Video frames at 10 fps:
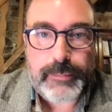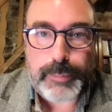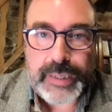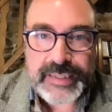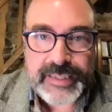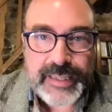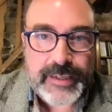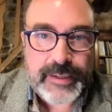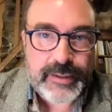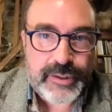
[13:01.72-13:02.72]

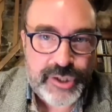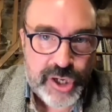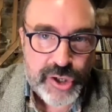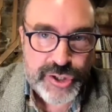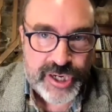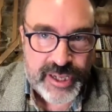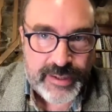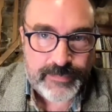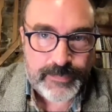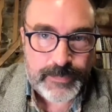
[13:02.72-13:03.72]
mandala
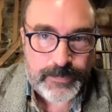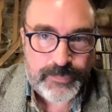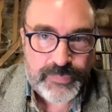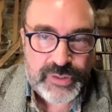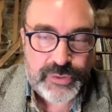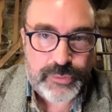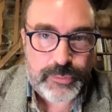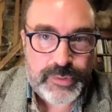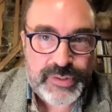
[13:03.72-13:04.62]
darshana, to